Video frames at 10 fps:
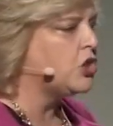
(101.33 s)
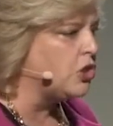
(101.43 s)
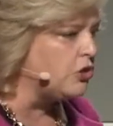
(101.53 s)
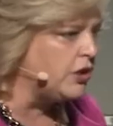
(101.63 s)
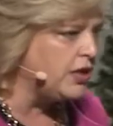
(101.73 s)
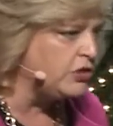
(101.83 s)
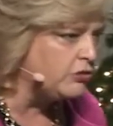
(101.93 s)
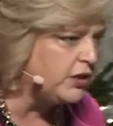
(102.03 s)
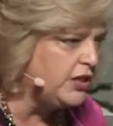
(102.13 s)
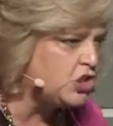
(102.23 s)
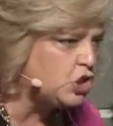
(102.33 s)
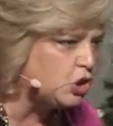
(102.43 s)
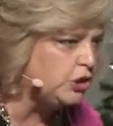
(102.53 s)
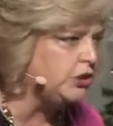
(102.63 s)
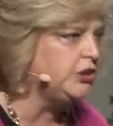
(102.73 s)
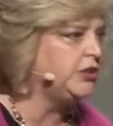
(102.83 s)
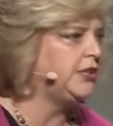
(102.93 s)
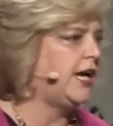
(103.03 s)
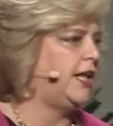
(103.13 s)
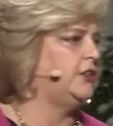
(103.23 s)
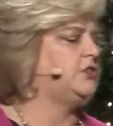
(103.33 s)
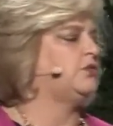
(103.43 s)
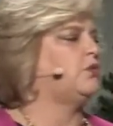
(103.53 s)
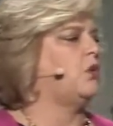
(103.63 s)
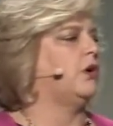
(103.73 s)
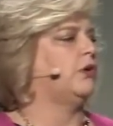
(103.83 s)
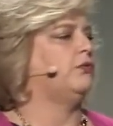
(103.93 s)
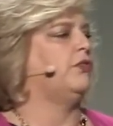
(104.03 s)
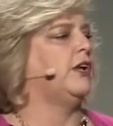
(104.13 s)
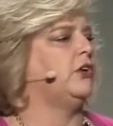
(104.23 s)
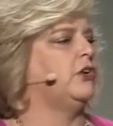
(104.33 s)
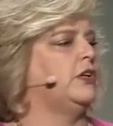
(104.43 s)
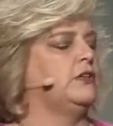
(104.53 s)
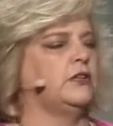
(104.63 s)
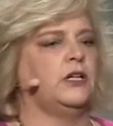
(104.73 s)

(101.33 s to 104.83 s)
33 trillion gallons of water fell on